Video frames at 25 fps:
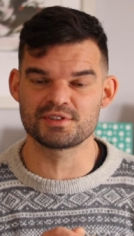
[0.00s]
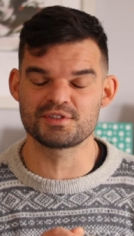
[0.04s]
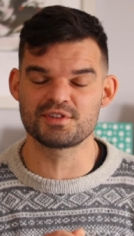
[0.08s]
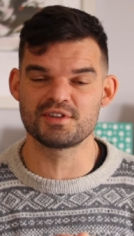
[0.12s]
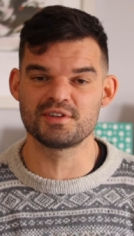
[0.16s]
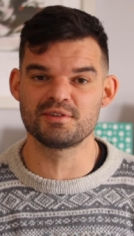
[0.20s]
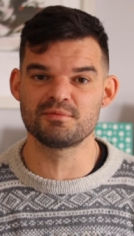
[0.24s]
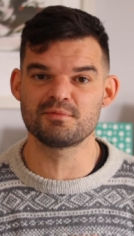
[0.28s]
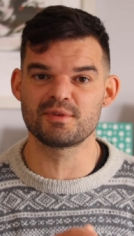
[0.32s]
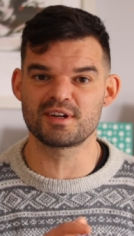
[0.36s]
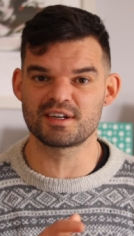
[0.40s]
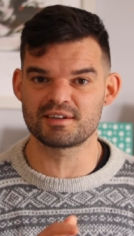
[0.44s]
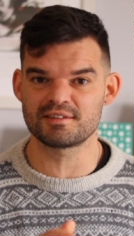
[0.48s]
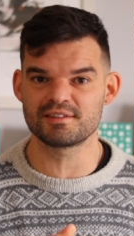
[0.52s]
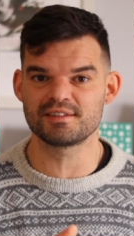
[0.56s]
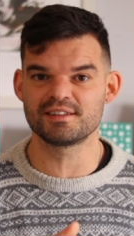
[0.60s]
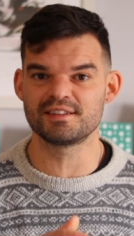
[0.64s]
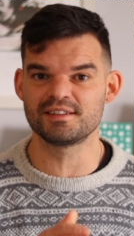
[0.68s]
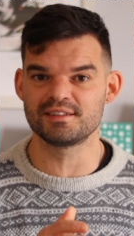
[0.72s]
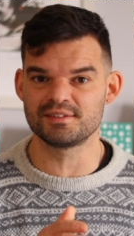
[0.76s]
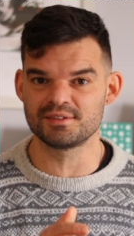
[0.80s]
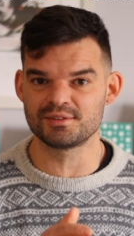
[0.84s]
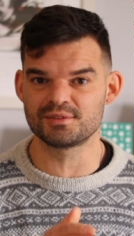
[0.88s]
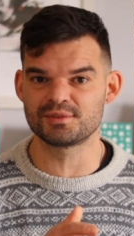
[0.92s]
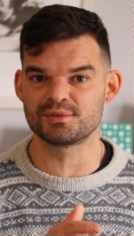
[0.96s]
She married
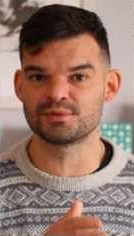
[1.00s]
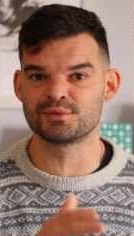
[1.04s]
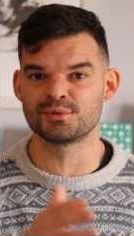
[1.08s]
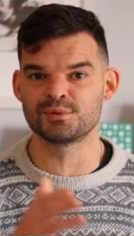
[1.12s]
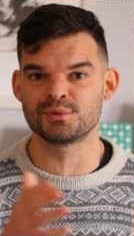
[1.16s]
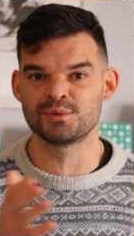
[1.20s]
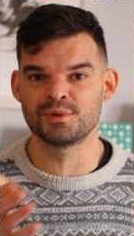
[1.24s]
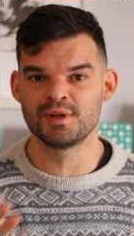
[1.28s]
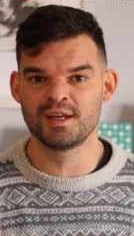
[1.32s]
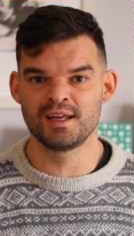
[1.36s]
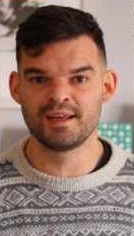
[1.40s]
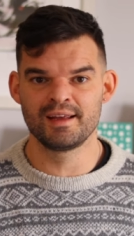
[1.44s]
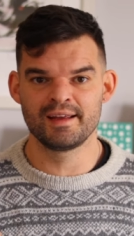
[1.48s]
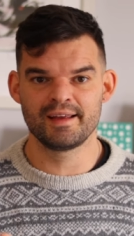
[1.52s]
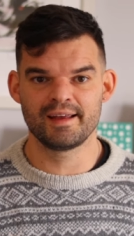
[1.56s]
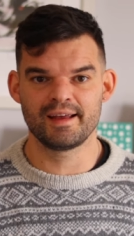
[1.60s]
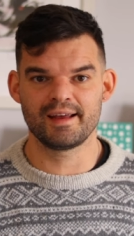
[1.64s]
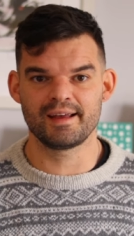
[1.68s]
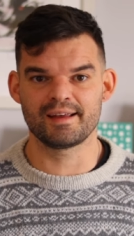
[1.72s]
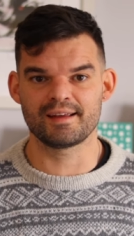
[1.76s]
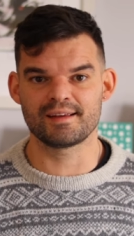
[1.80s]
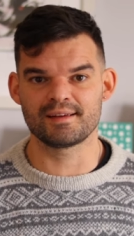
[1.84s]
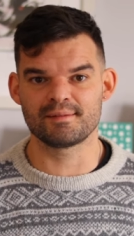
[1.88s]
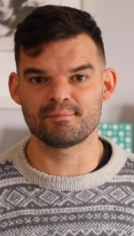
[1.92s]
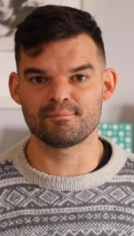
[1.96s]
into
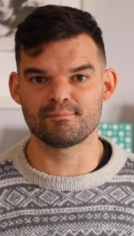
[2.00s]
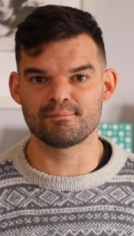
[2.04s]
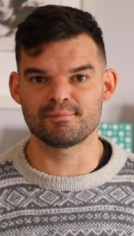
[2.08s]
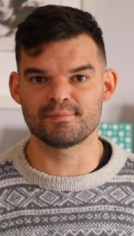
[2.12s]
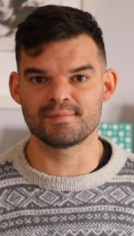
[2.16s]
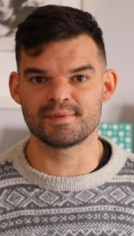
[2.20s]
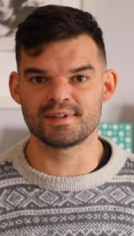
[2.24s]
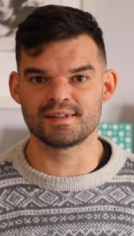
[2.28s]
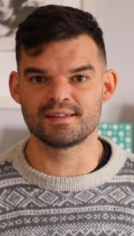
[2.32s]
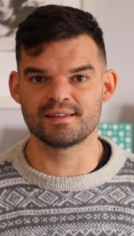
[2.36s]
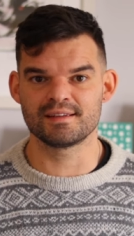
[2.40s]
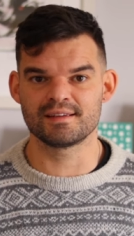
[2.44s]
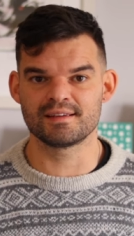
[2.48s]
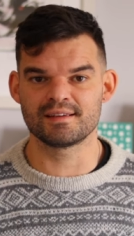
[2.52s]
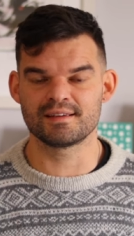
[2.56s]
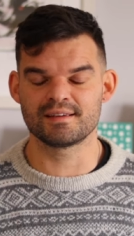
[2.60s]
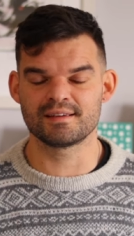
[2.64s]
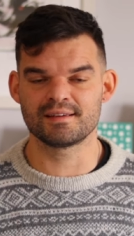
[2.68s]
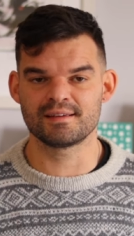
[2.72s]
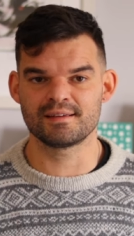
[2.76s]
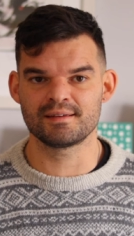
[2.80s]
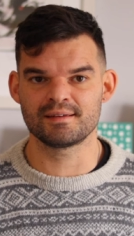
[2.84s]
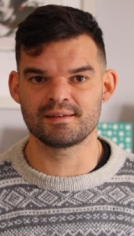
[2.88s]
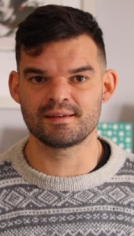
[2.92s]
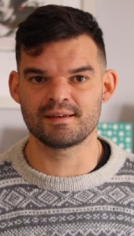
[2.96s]
um,
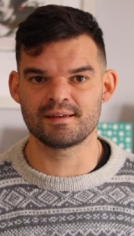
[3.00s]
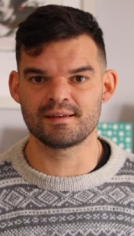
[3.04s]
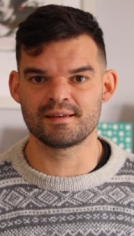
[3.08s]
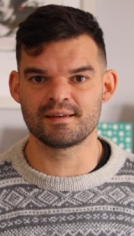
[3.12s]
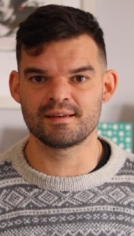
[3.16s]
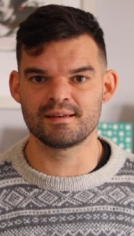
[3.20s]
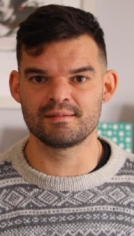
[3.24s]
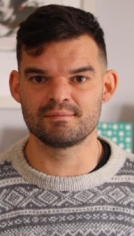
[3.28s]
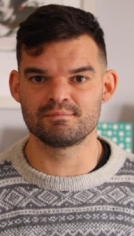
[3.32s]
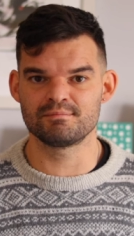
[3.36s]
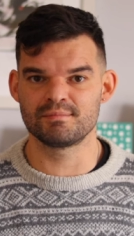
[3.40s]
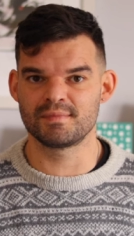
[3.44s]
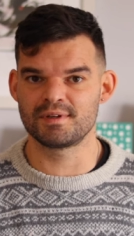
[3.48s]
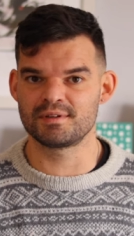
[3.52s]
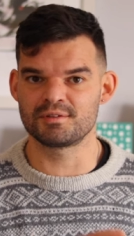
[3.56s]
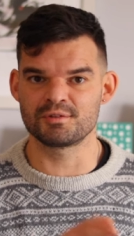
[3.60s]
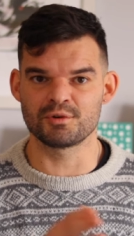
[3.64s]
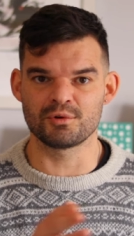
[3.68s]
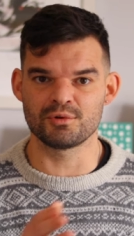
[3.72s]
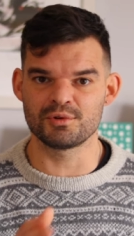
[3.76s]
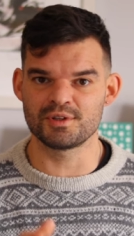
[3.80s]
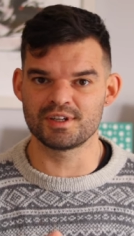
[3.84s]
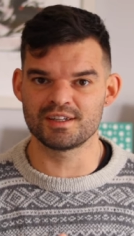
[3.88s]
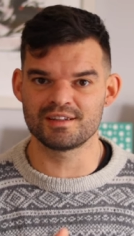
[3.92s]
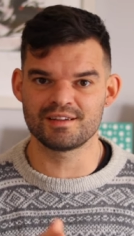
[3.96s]
the
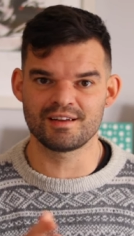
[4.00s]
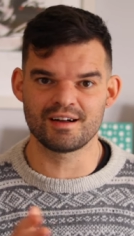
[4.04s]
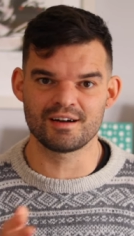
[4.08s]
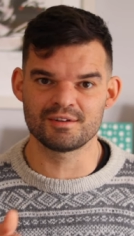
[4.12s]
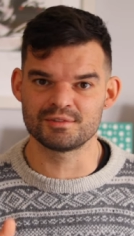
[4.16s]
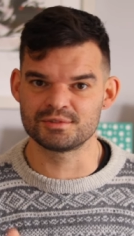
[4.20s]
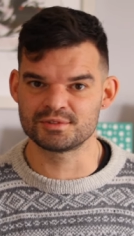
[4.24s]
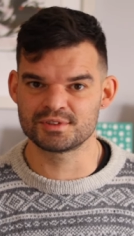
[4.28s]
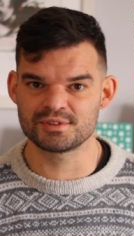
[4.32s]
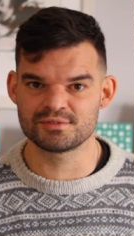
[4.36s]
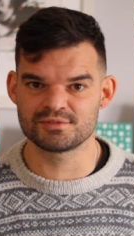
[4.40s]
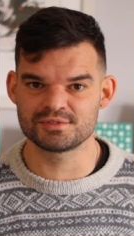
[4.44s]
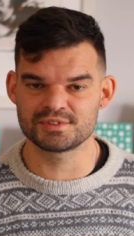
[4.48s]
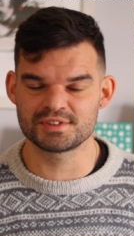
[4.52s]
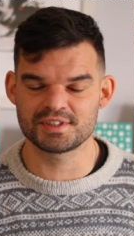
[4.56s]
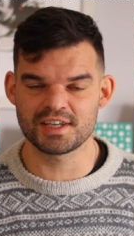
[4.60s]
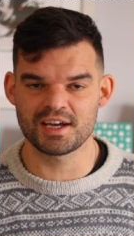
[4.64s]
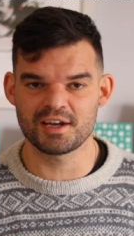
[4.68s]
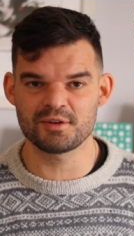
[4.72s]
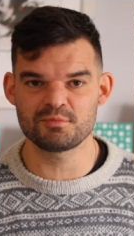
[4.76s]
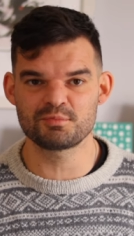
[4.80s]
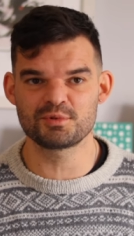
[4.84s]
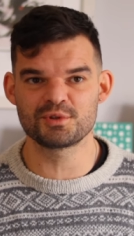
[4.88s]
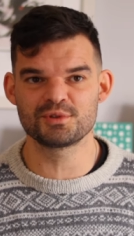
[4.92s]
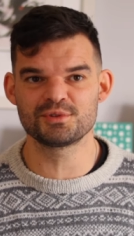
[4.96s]
royal house of
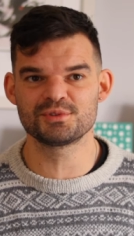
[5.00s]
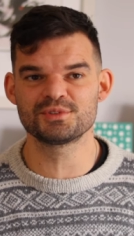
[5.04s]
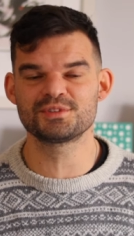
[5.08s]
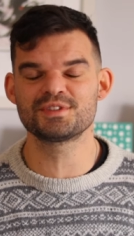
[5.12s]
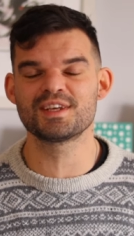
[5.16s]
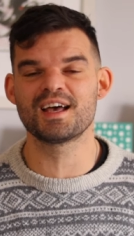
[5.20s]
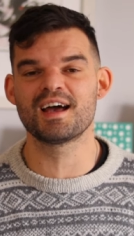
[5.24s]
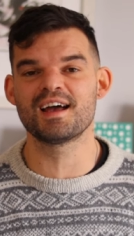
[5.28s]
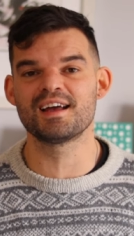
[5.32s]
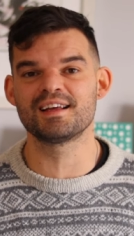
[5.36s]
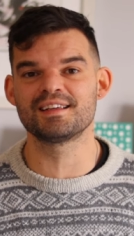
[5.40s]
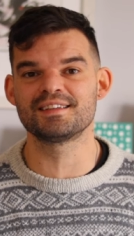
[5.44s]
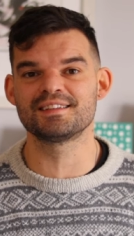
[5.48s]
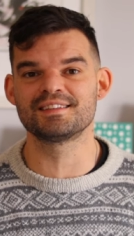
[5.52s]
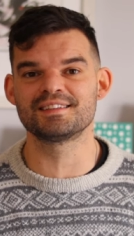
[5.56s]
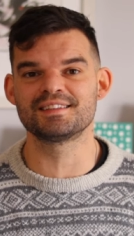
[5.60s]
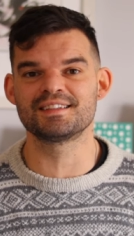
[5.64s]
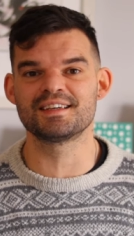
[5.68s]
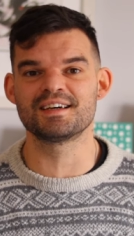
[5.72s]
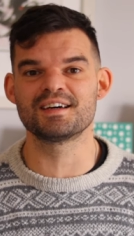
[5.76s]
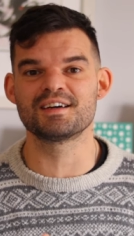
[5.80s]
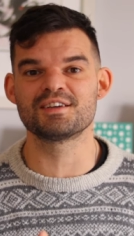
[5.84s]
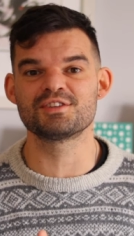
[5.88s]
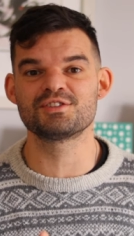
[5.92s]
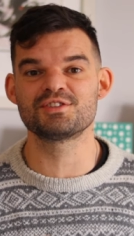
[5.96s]
Cyprus and
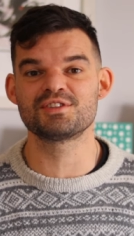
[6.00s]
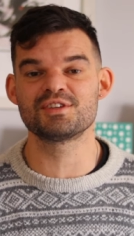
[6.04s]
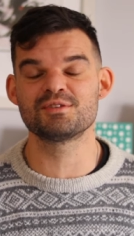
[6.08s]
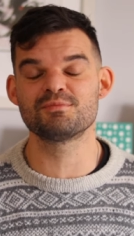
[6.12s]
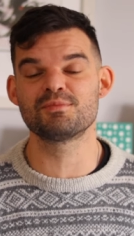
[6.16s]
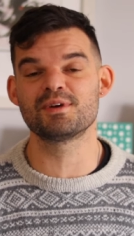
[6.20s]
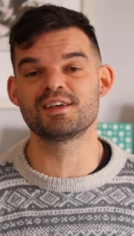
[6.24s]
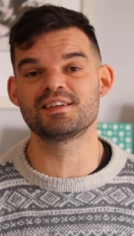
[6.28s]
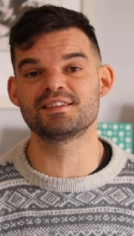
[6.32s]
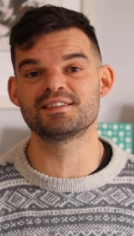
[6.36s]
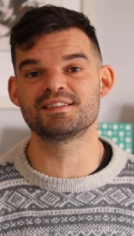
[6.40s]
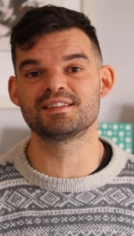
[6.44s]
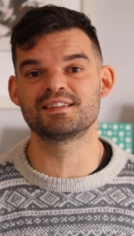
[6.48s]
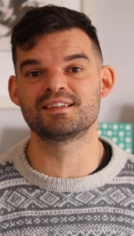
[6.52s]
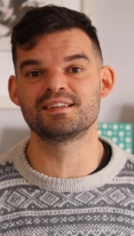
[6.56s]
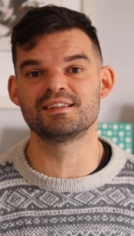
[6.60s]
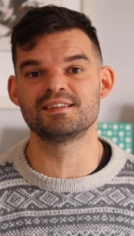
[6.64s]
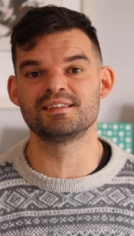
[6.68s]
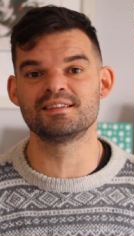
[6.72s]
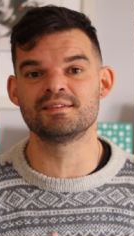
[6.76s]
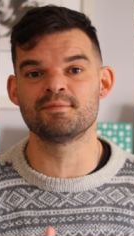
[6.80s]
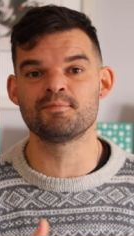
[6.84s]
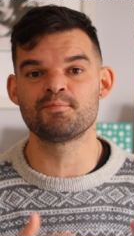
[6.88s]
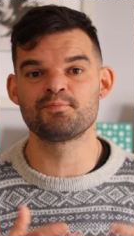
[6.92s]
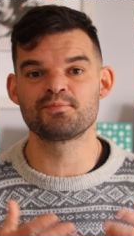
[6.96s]
uh, she
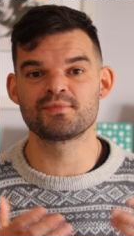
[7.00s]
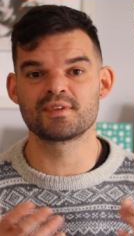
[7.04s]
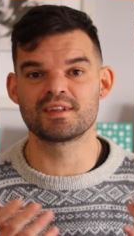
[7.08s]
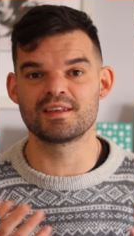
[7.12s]
basically